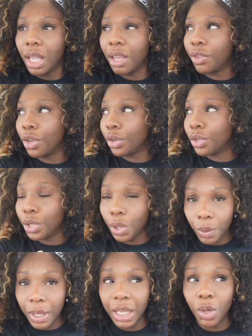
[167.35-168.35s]
If you're
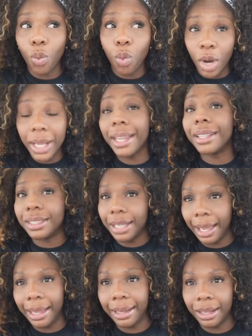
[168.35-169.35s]
doing what it
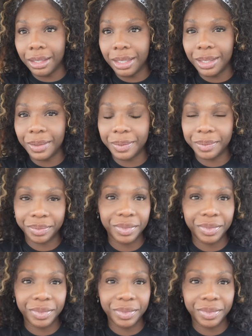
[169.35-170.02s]
takes,